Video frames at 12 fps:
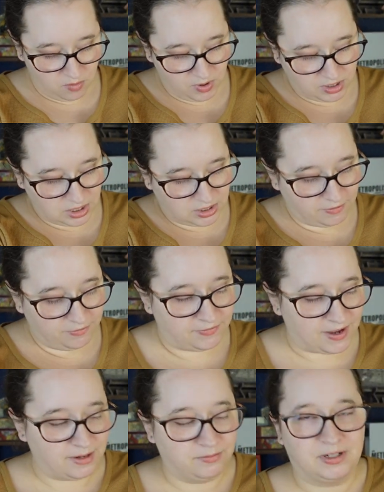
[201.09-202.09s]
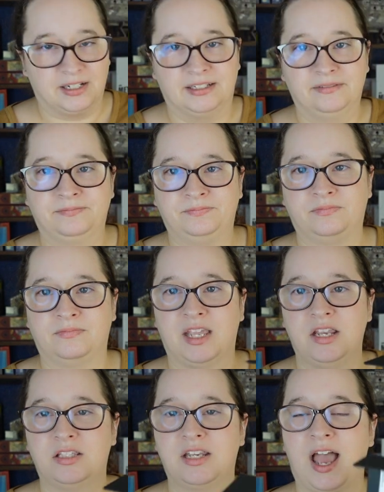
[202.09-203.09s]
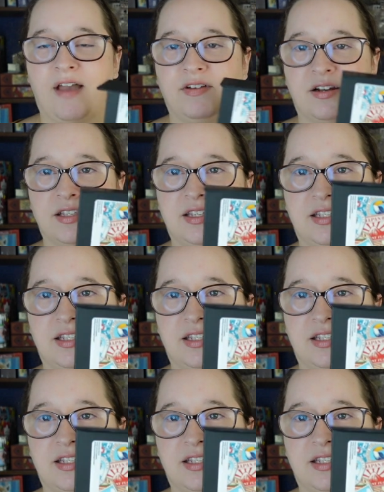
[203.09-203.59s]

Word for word: which is a fun one. They used to have it on